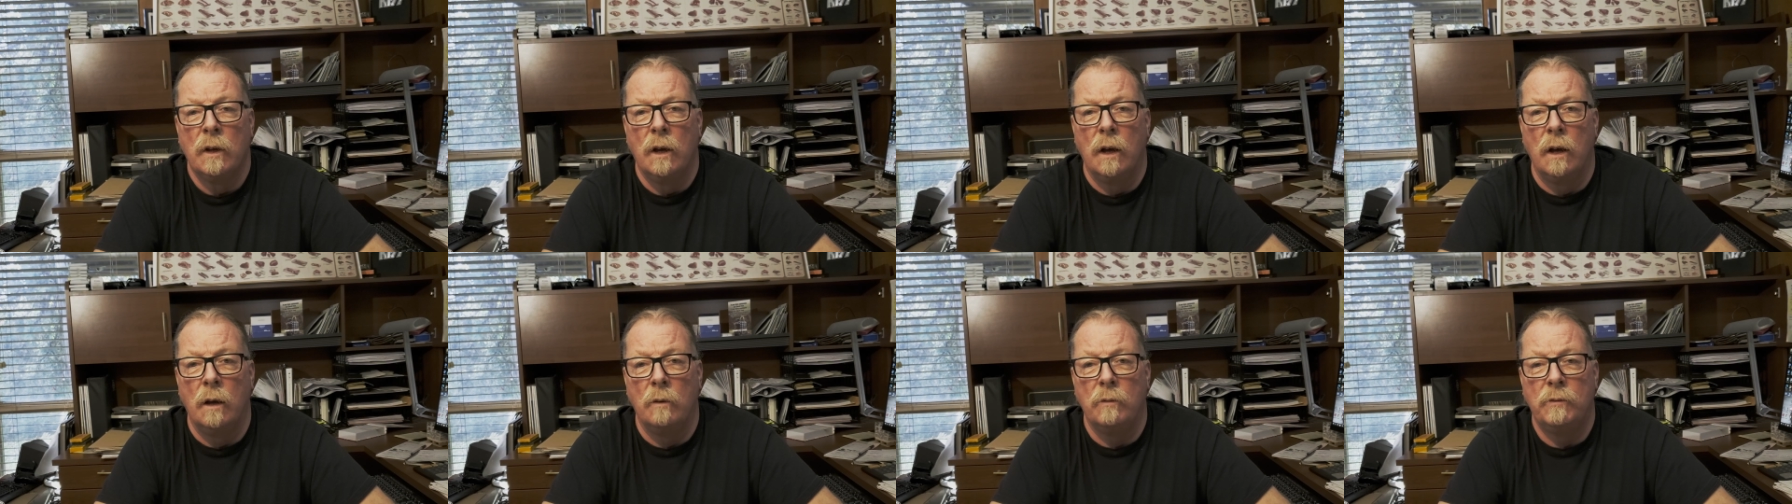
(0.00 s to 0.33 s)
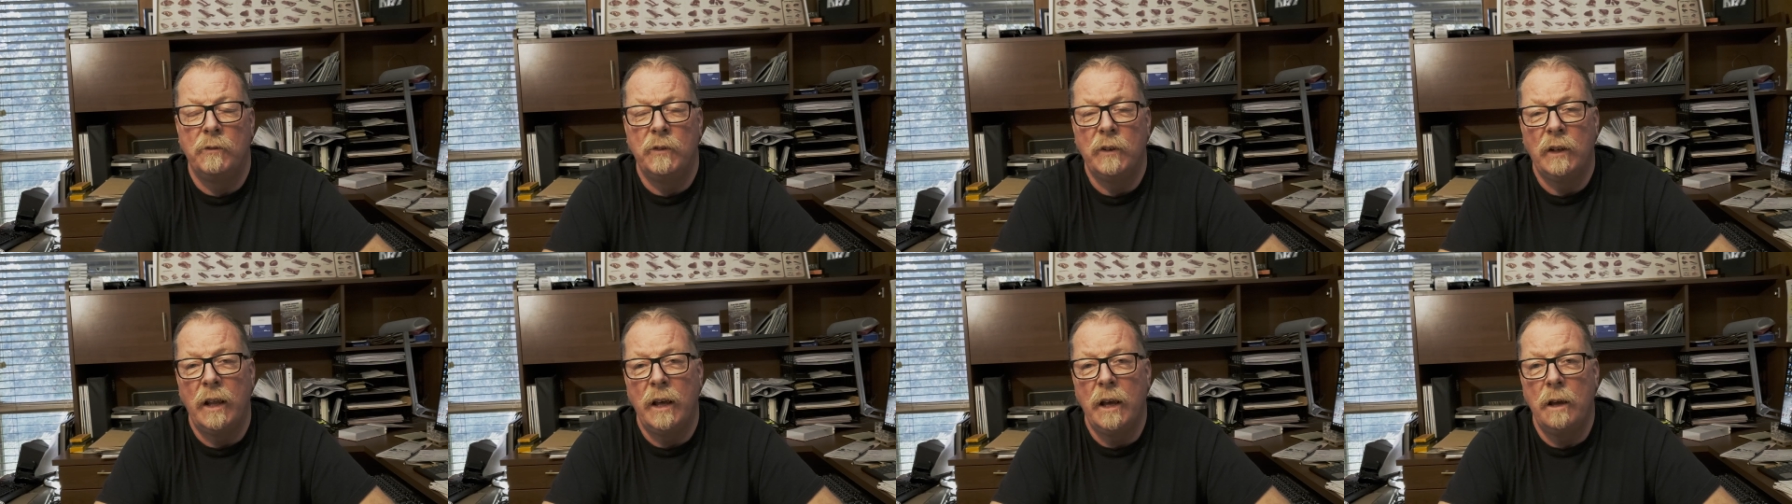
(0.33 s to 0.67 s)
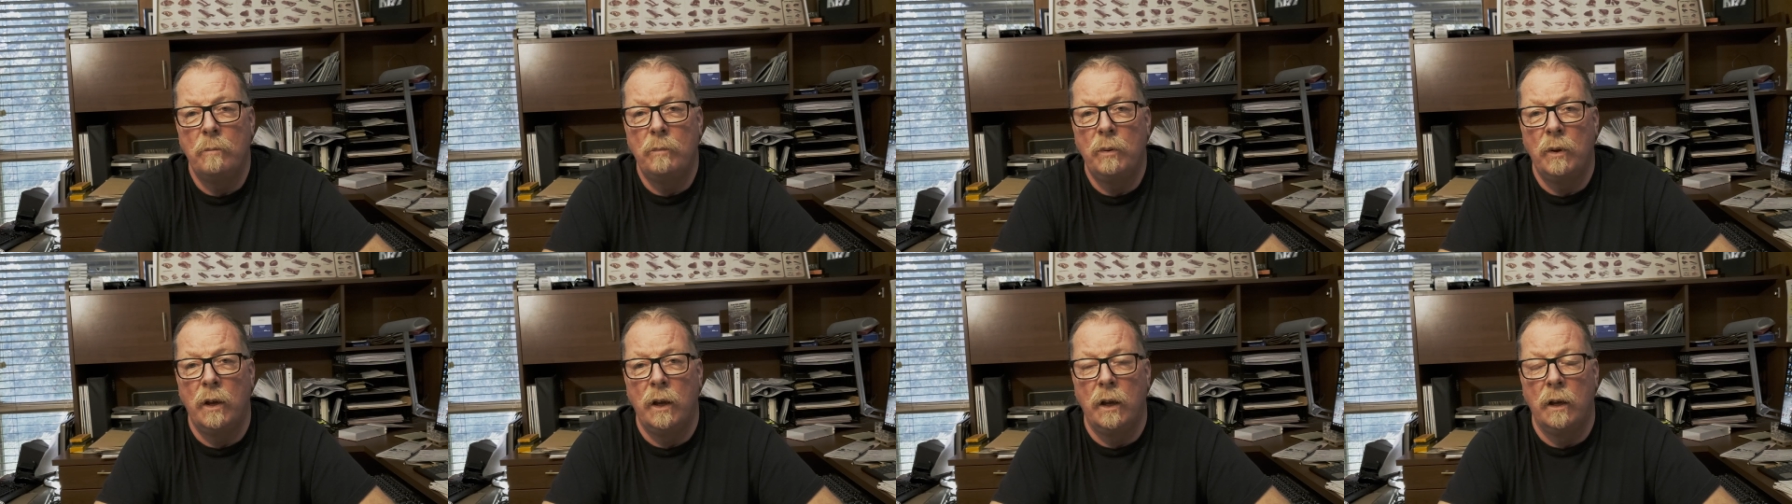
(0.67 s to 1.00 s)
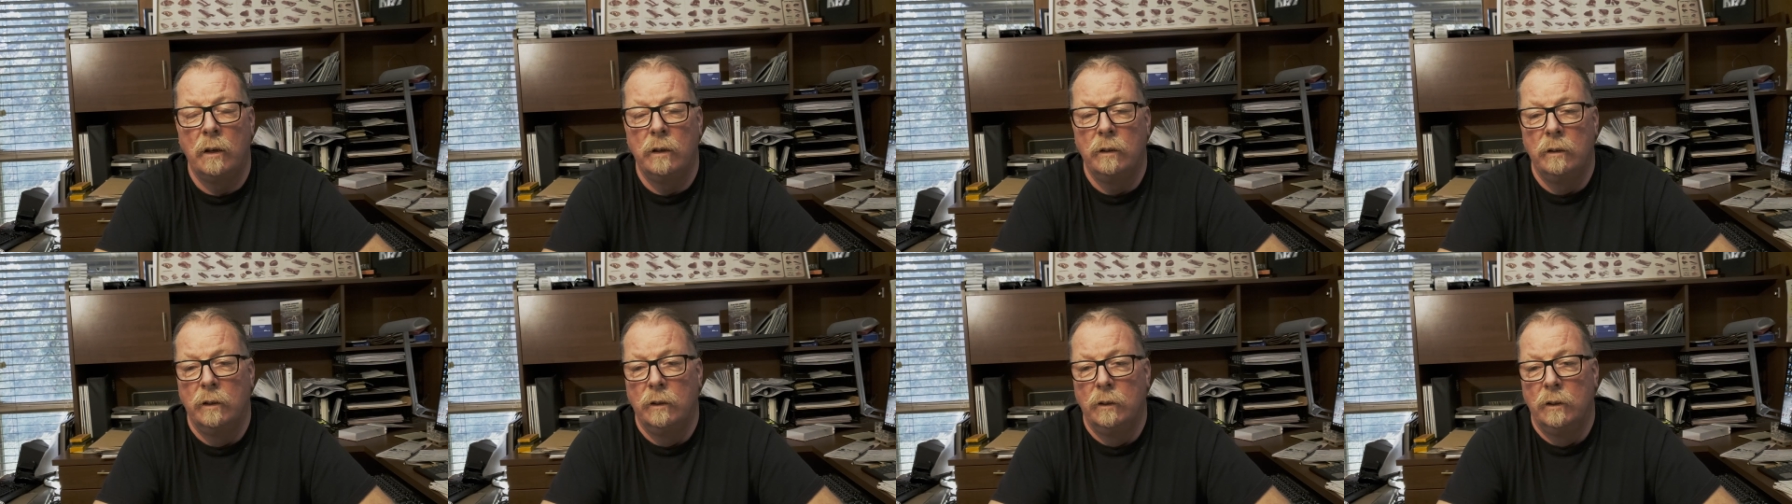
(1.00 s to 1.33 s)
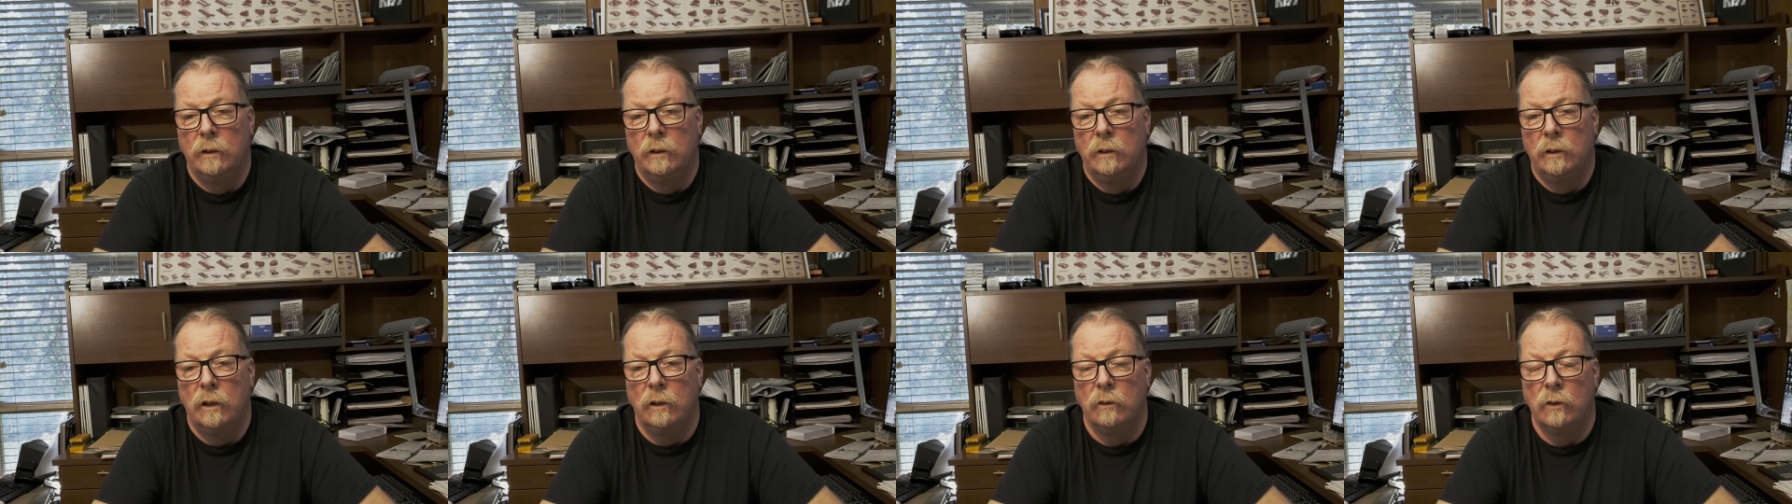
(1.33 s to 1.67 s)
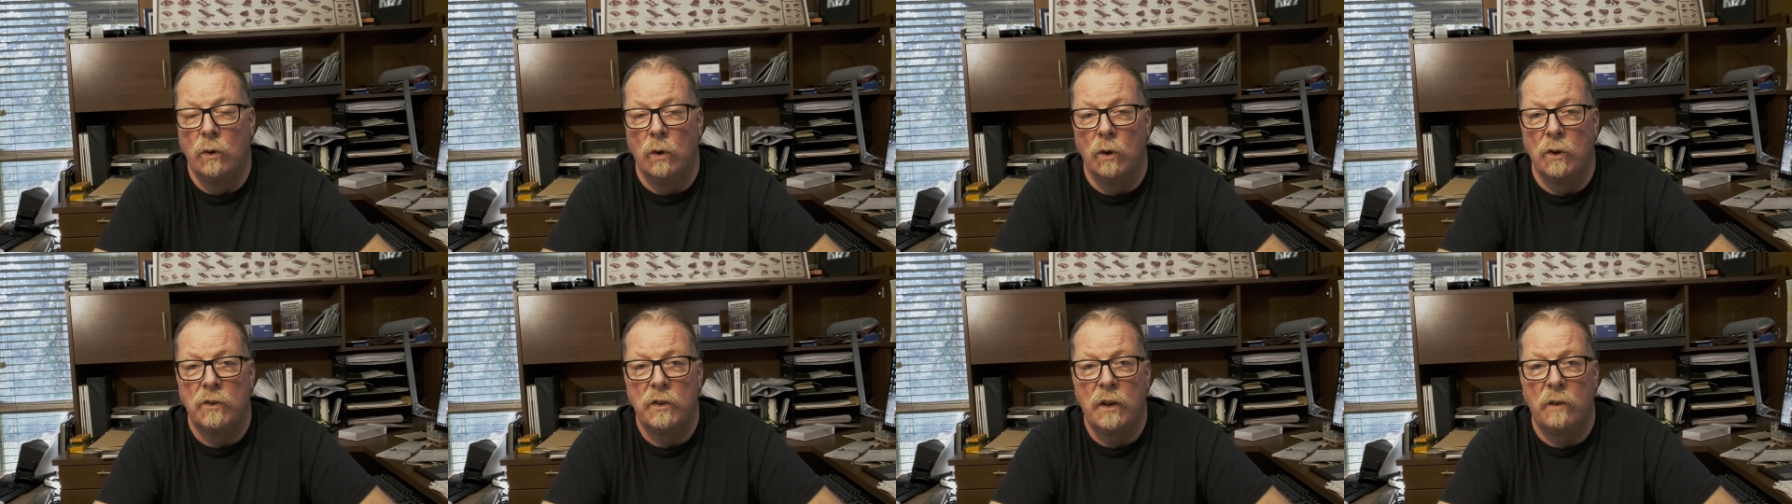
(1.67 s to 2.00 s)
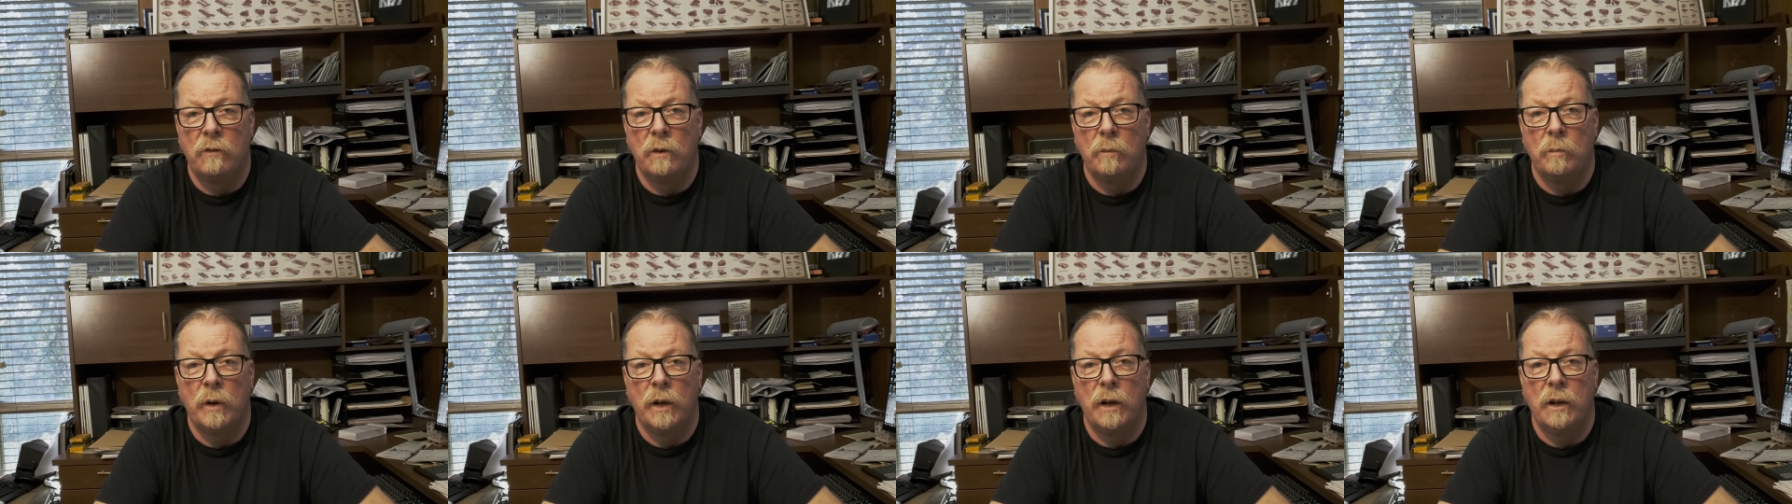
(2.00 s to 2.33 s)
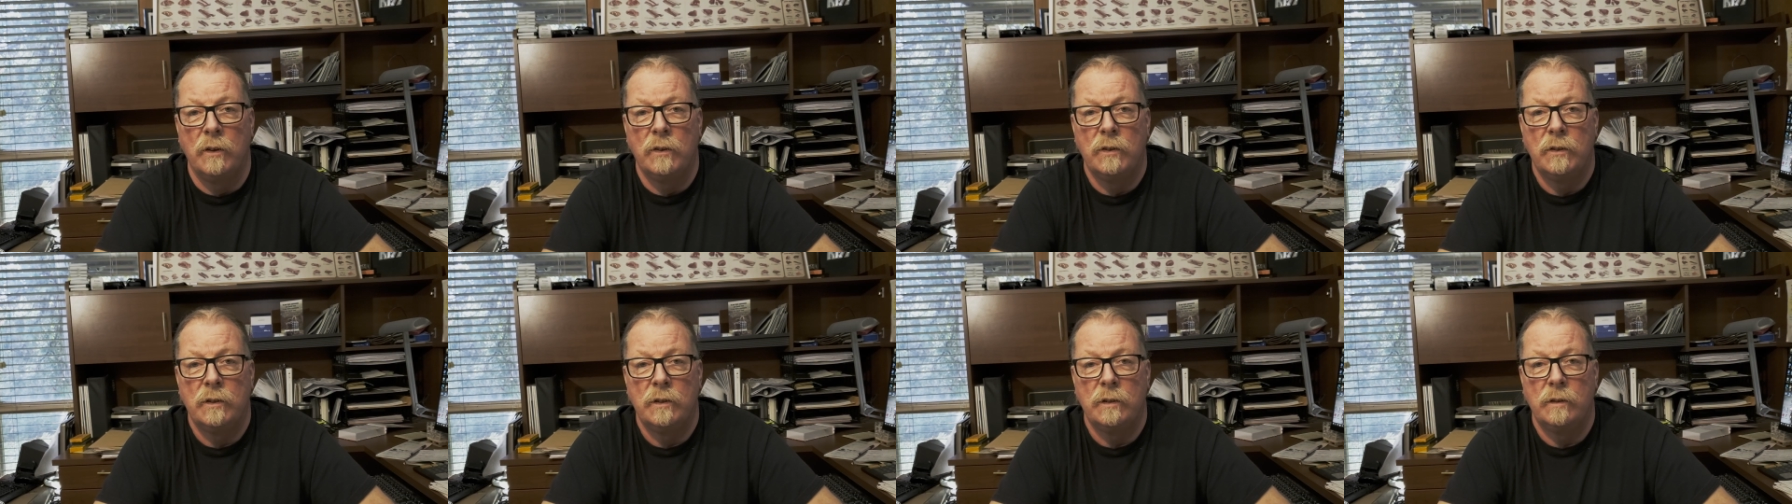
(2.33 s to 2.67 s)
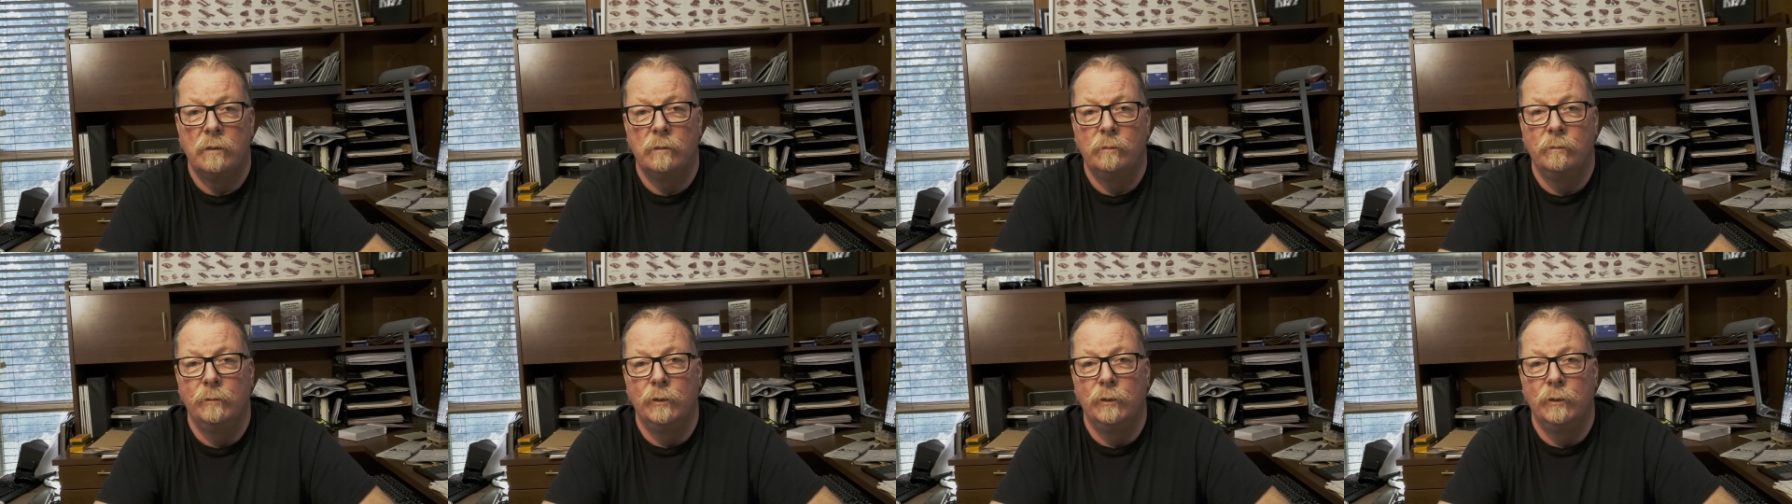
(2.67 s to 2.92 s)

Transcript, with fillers: Uh, filet being, of course, everybody's